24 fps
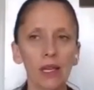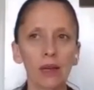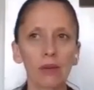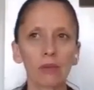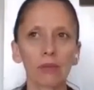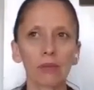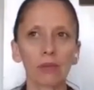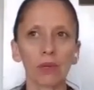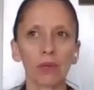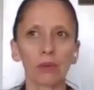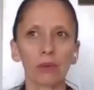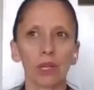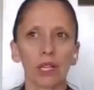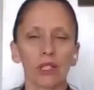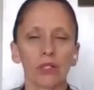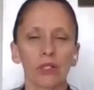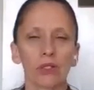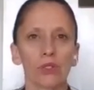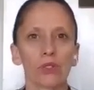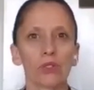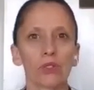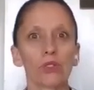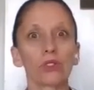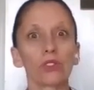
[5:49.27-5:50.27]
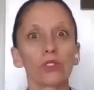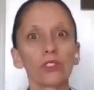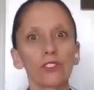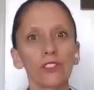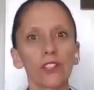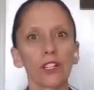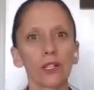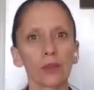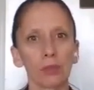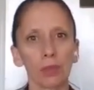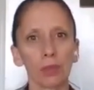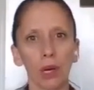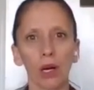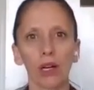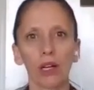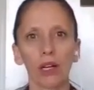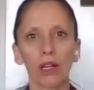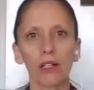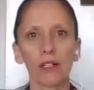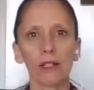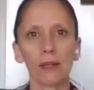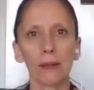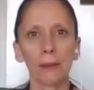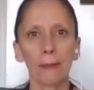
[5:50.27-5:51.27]
But when you're so far
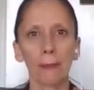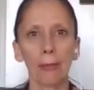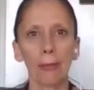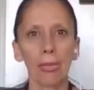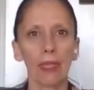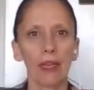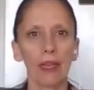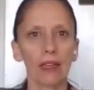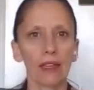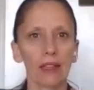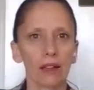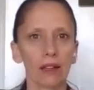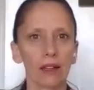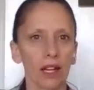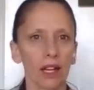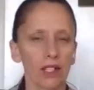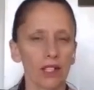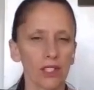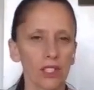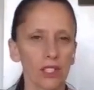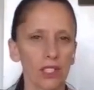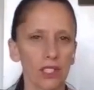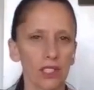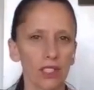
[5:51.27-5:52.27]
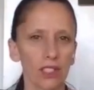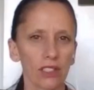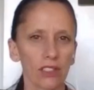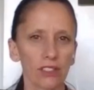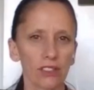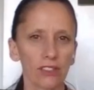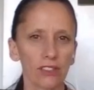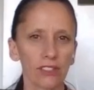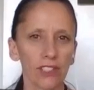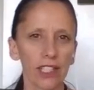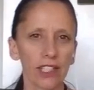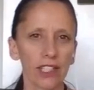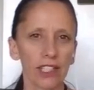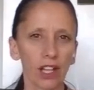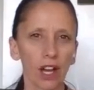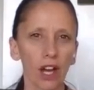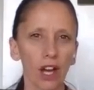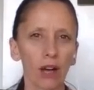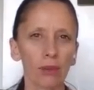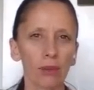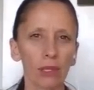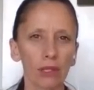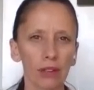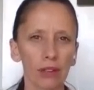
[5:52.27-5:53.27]
apart, I just couldn't find the
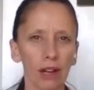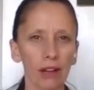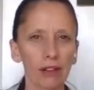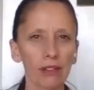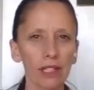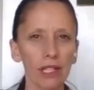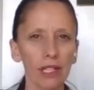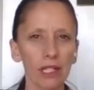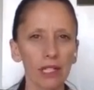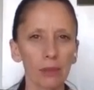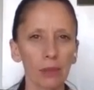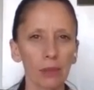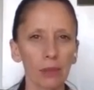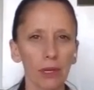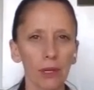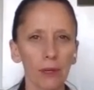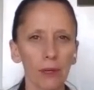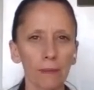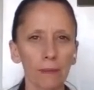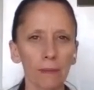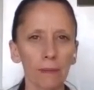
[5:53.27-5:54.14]
common ground anymore.